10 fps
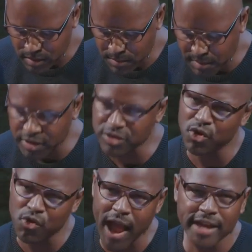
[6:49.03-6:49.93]
Because the
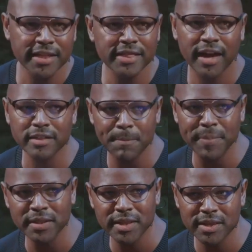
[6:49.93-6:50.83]
cracks inside the
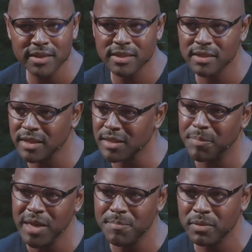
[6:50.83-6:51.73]
buildings and the
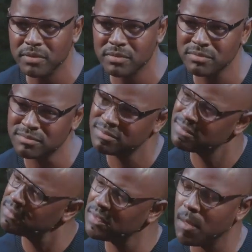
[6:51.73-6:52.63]
people
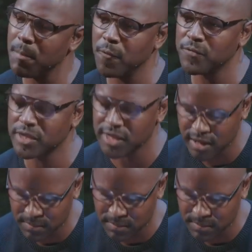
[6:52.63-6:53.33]
are both the same.